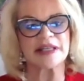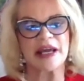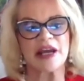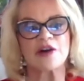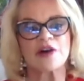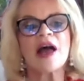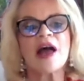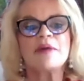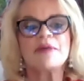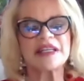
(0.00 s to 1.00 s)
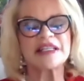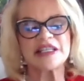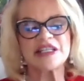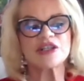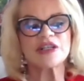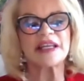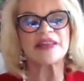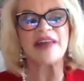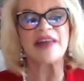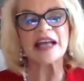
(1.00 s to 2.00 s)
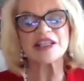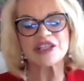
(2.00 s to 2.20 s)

there. But essentially, that